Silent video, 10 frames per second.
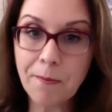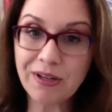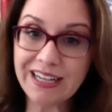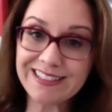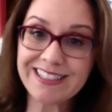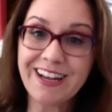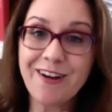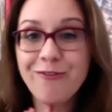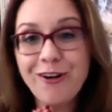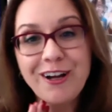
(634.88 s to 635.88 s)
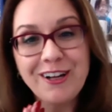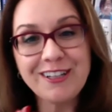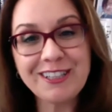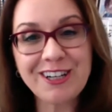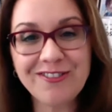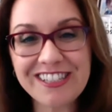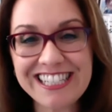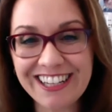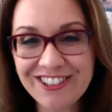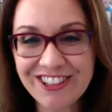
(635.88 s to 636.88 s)
But that's for another
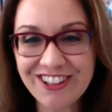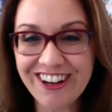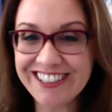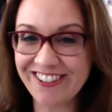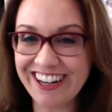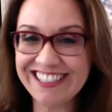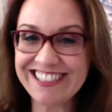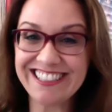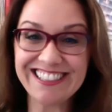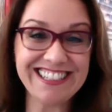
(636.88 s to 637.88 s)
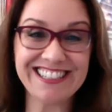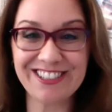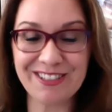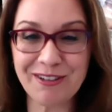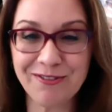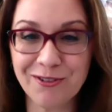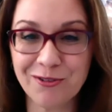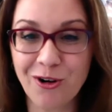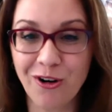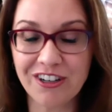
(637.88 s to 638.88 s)
conversation. Otherwise, it is going to be a
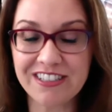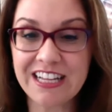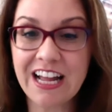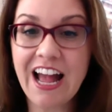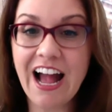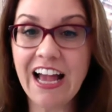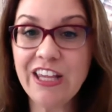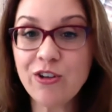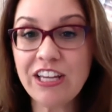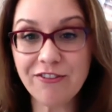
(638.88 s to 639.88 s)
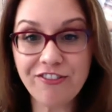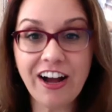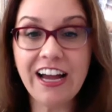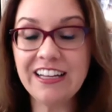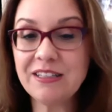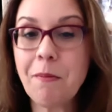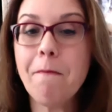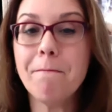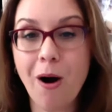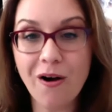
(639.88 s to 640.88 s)
full course. You can find
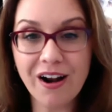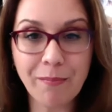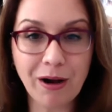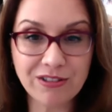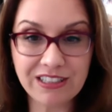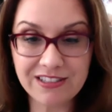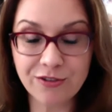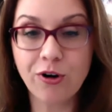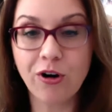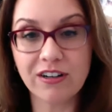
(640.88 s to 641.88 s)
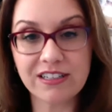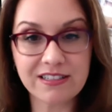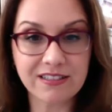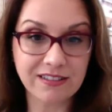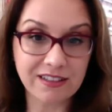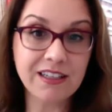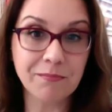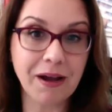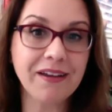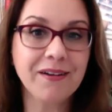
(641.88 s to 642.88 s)
more about this, of course,
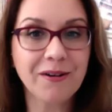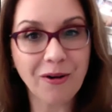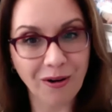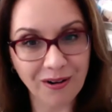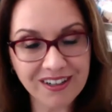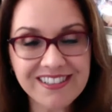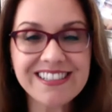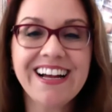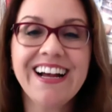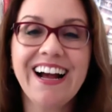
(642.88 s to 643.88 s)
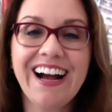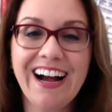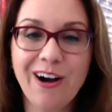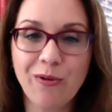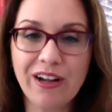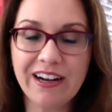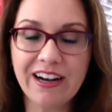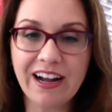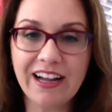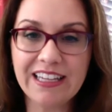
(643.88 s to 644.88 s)
in my course,
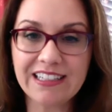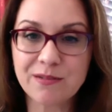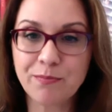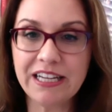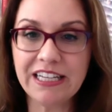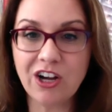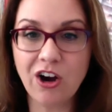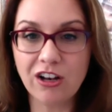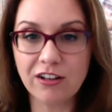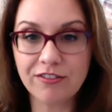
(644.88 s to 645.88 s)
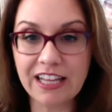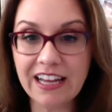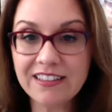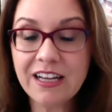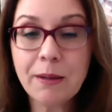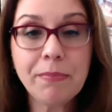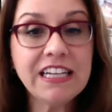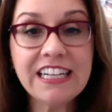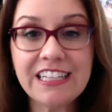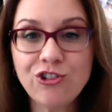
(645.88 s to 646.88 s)
where I explain all of that. But
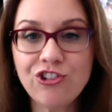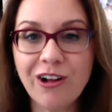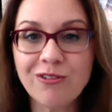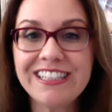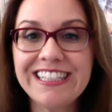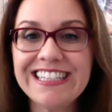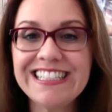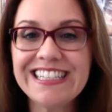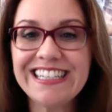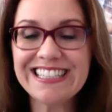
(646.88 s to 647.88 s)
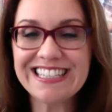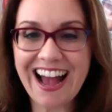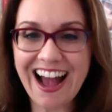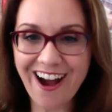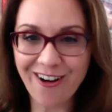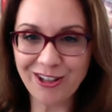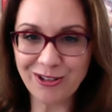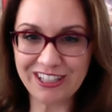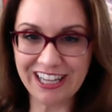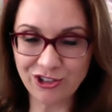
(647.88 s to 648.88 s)
in a nutshell, this is how
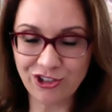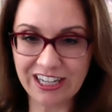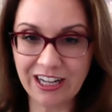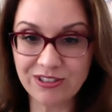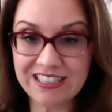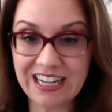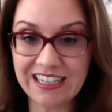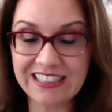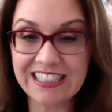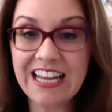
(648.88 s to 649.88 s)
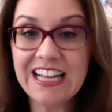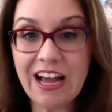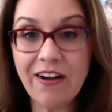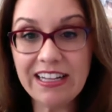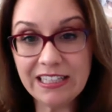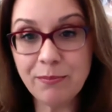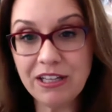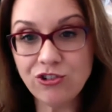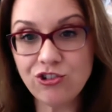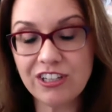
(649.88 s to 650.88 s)
you get your account started. Now, I did
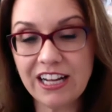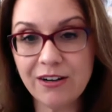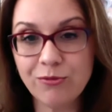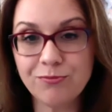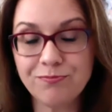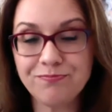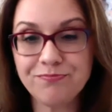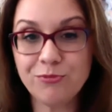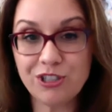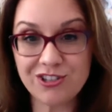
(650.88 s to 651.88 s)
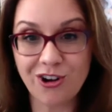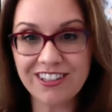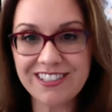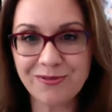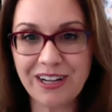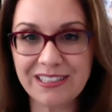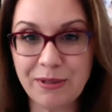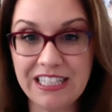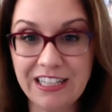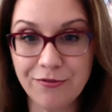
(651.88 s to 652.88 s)
mention a resource right in the
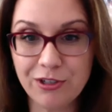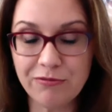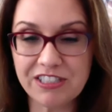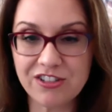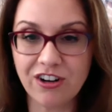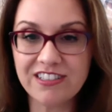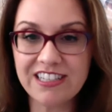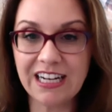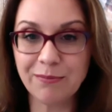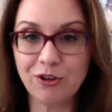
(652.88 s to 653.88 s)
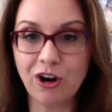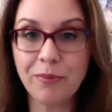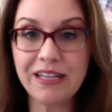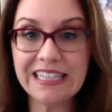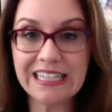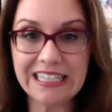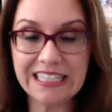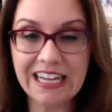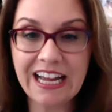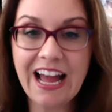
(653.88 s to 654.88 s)
beginning, a free resource, and I'm dropping the
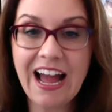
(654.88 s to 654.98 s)
link